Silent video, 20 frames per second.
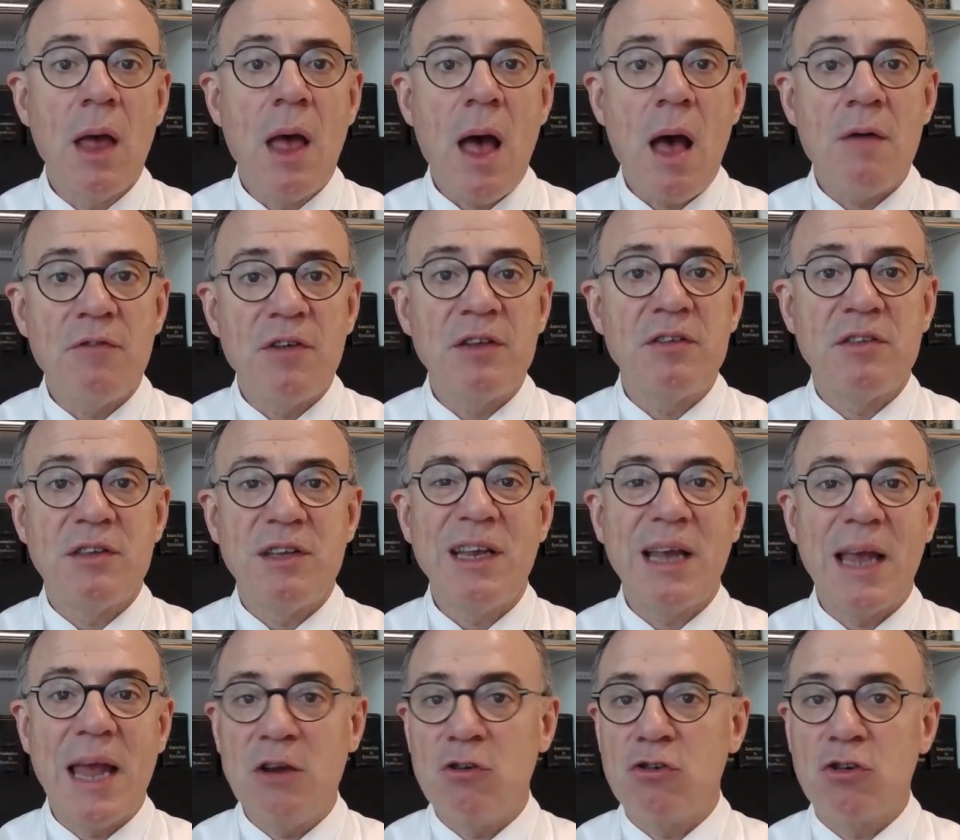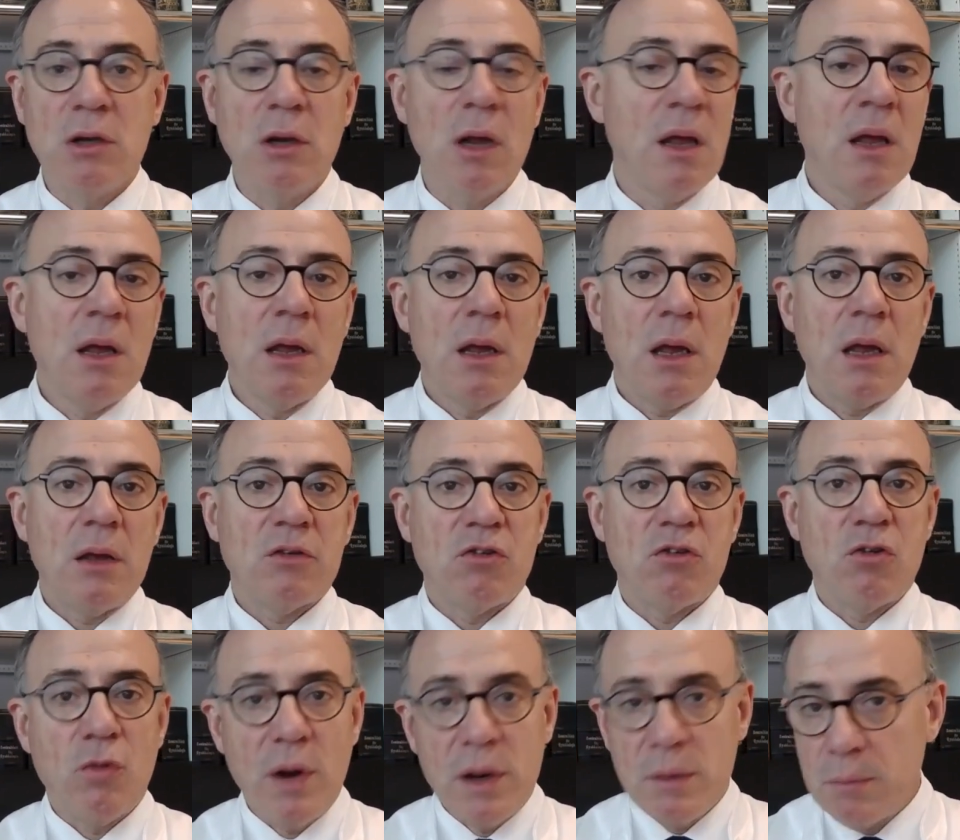investigation
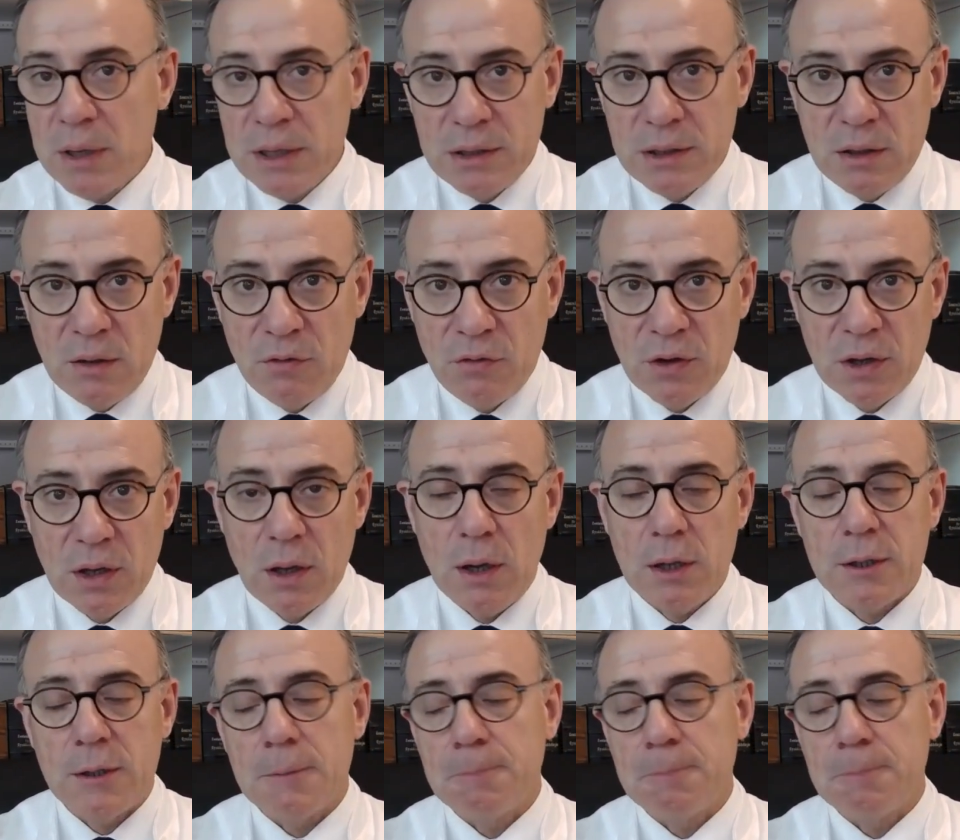extremely difficult.